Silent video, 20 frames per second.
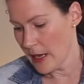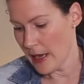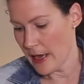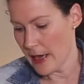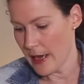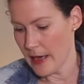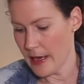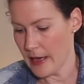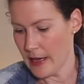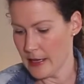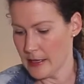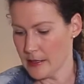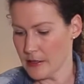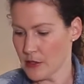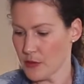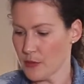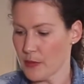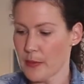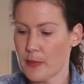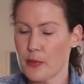
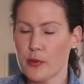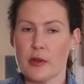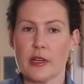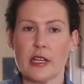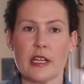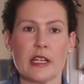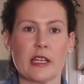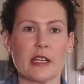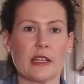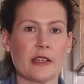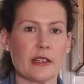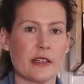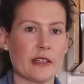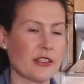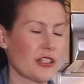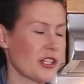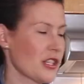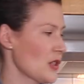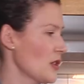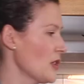And we put in
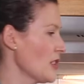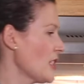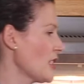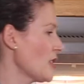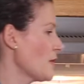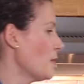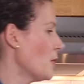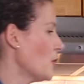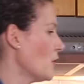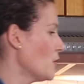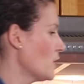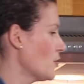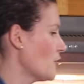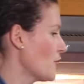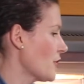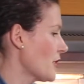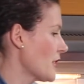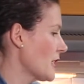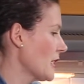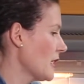just a small
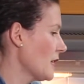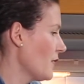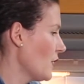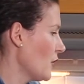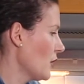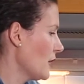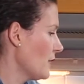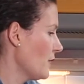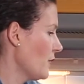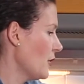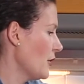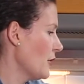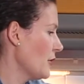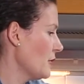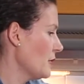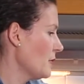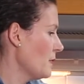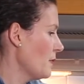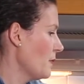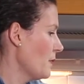drizzle of olive
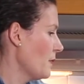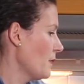oil.